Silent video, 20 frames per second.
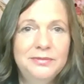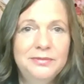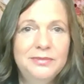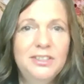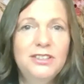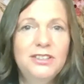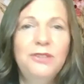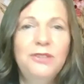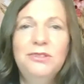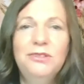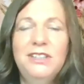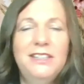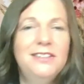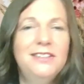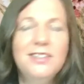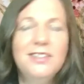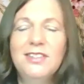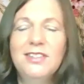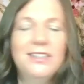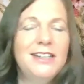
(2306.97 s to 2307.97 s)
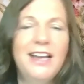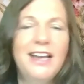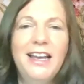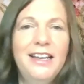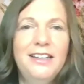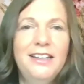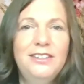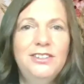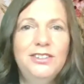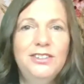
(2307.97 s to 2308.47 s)
Not only does it
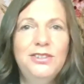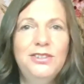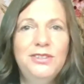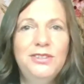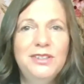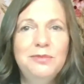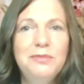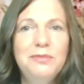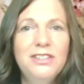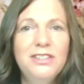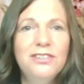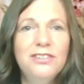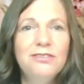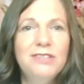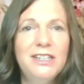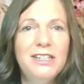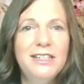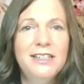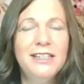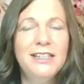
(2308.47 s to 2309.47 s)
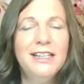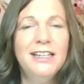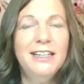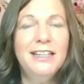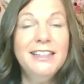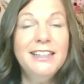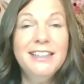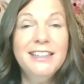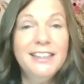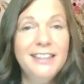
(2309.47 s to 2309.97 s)
add to the misery,
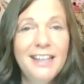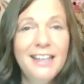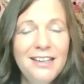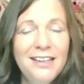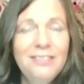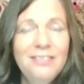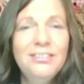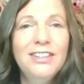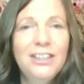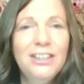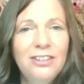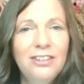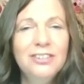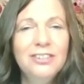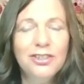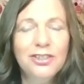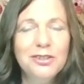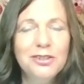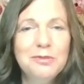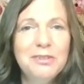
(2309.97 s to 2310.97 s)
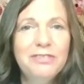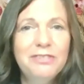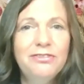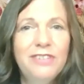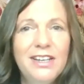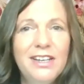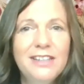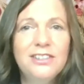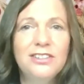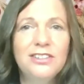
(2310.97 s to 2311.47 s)
it can have a long-term
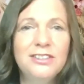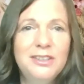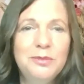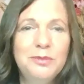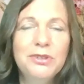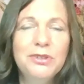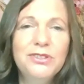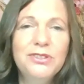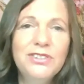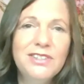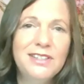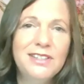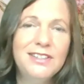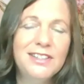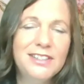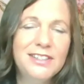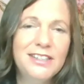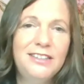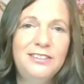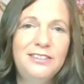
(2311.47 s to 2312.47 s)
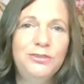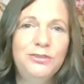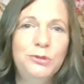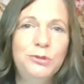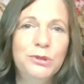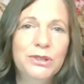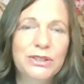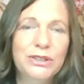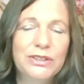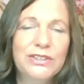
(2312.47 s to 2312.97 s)
effect on a person's
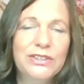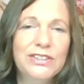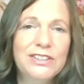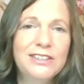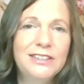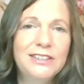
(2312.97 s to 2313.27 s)
self-worth.